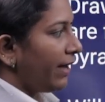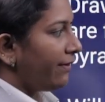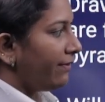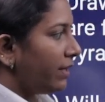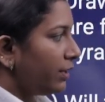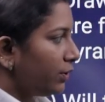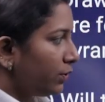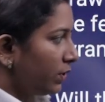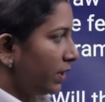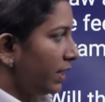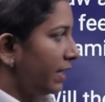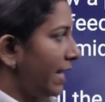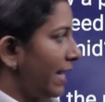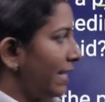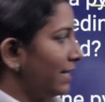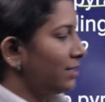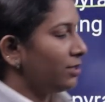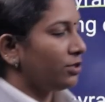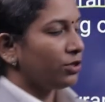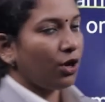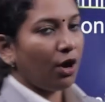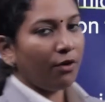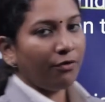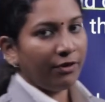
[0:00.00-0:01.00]
level to the
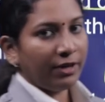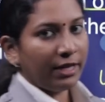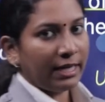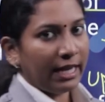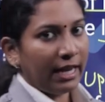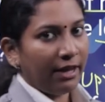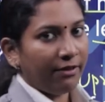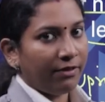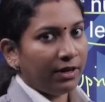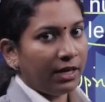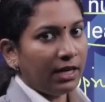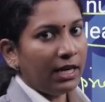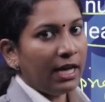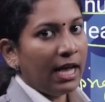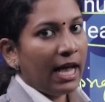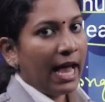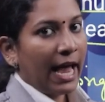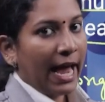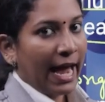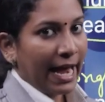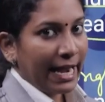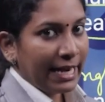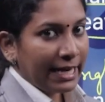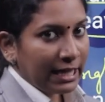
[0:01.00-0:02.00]
next trophic level,
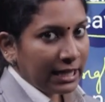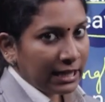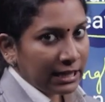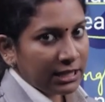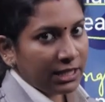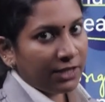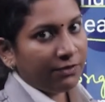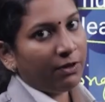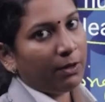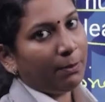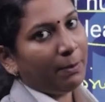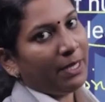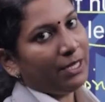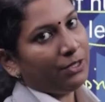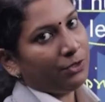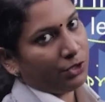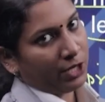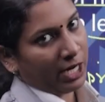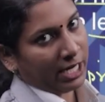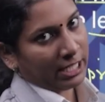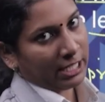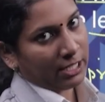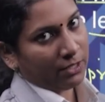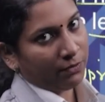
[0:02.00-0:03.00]
energy will be
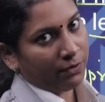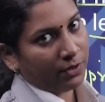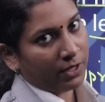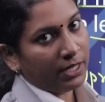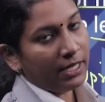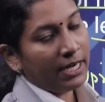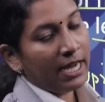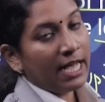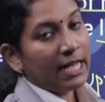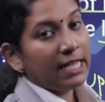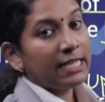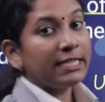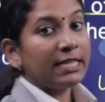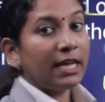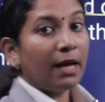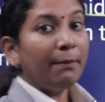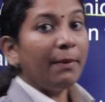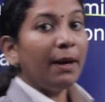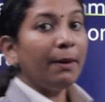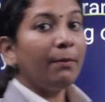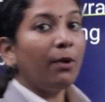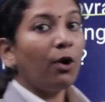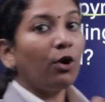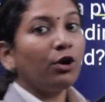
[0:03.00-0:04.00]
transferred,
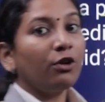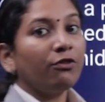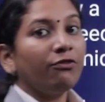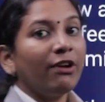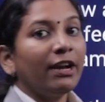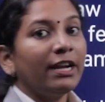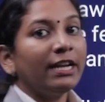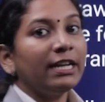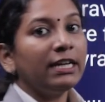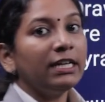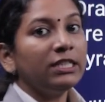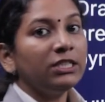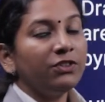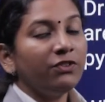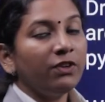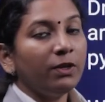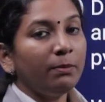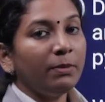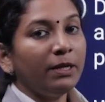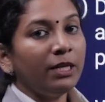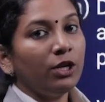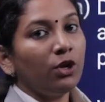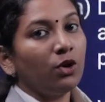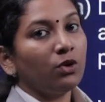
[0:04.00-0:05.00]
some amount of energy
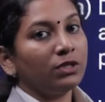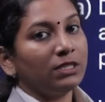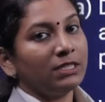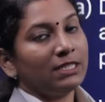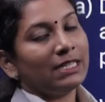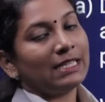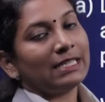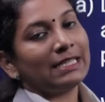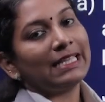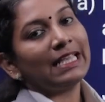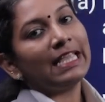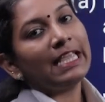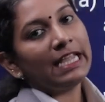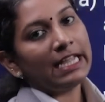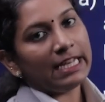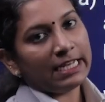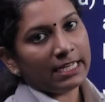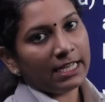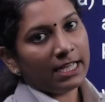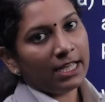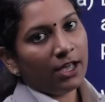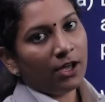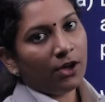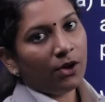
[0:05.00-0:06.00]
will be lost as
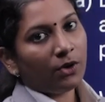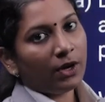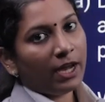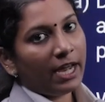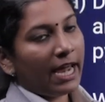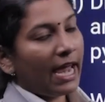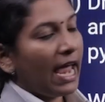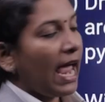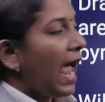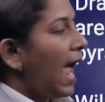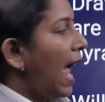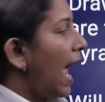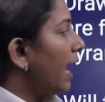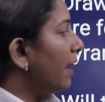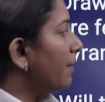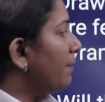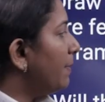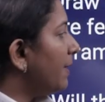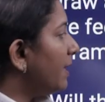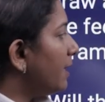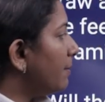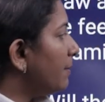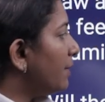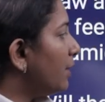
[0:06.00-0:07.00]
heat, okay.
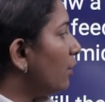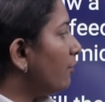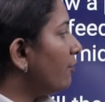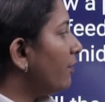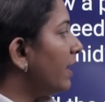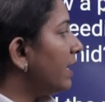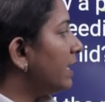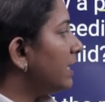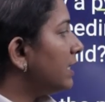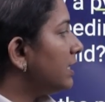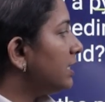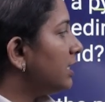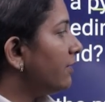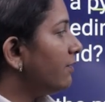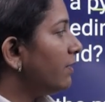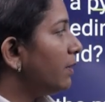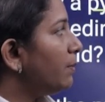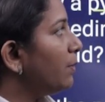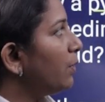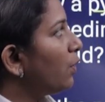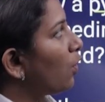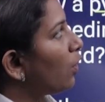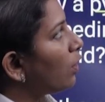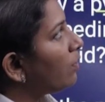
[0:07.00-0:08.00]
And pyramid of energy
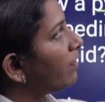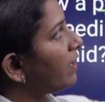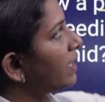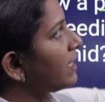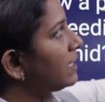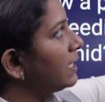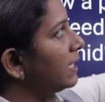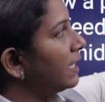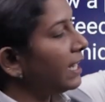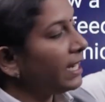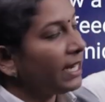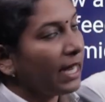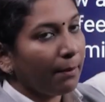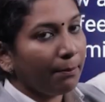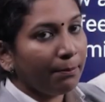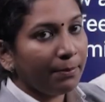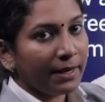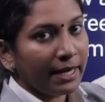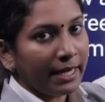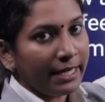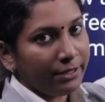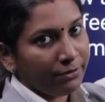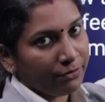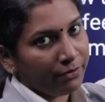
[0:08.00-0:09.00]
will be always in an
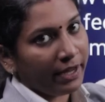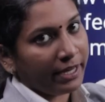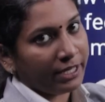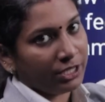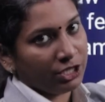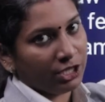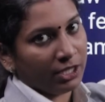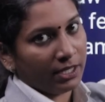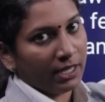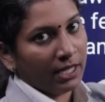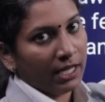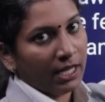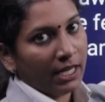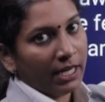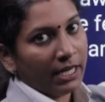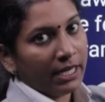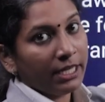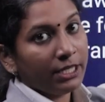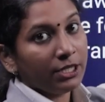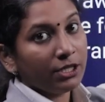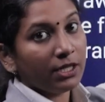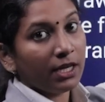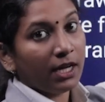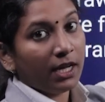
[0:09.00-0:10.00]
upright fashion.
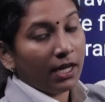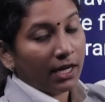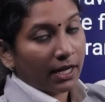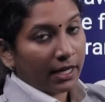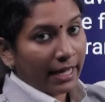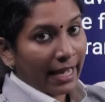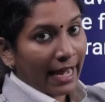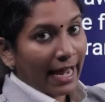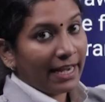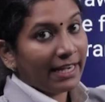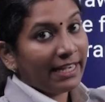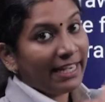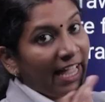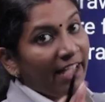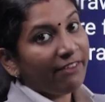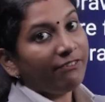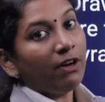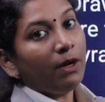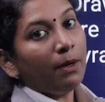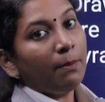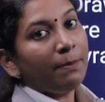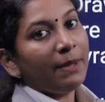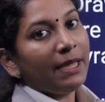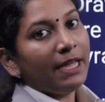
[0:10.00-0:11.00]
It can
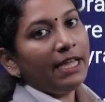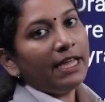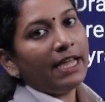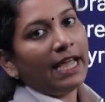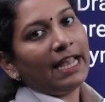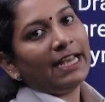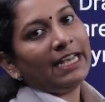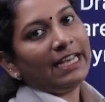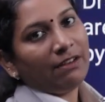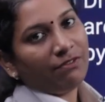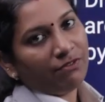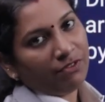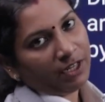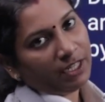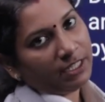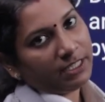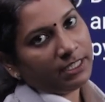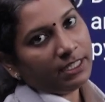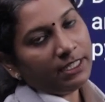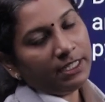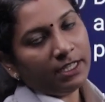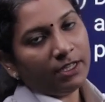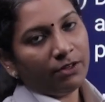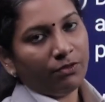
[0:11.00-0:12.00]
never be an
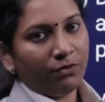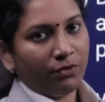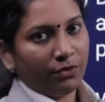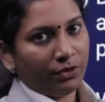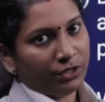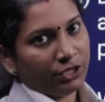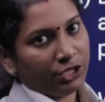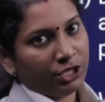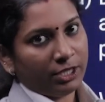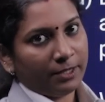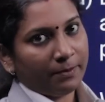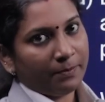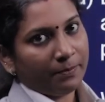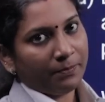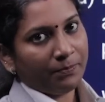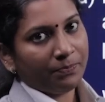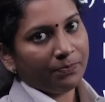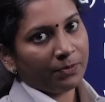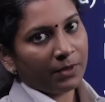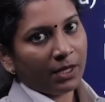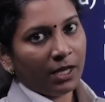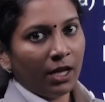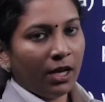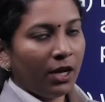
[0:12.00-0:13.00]
inverted fashion,
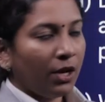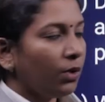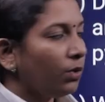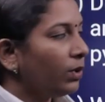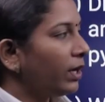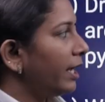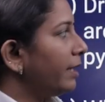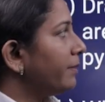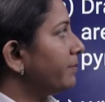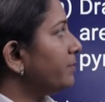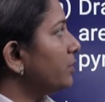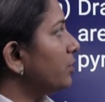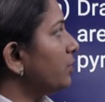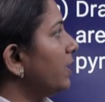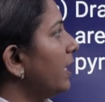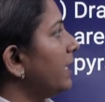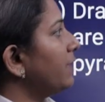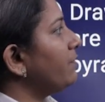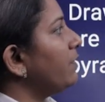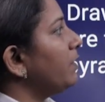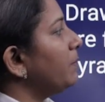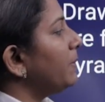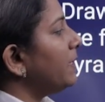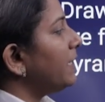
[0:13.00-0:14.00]
okay. So
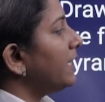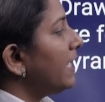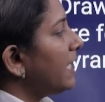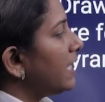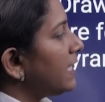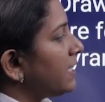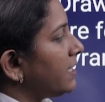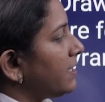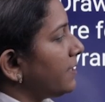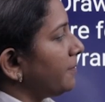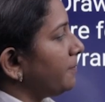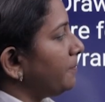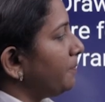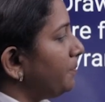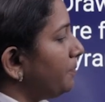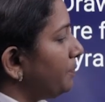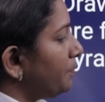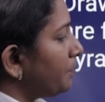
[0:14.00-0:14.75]
that will be the answer.